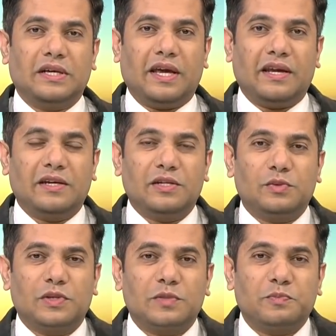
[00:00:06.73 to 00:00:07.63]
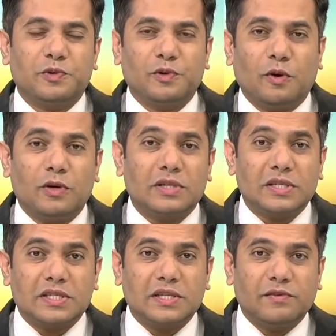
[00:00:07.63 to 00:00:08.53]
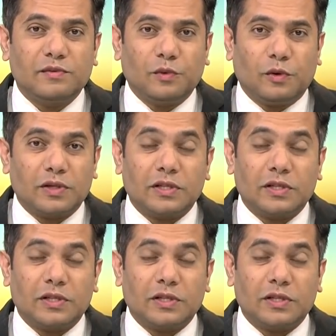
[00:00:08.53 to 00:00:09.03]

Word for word: heading towards a prolonged civil war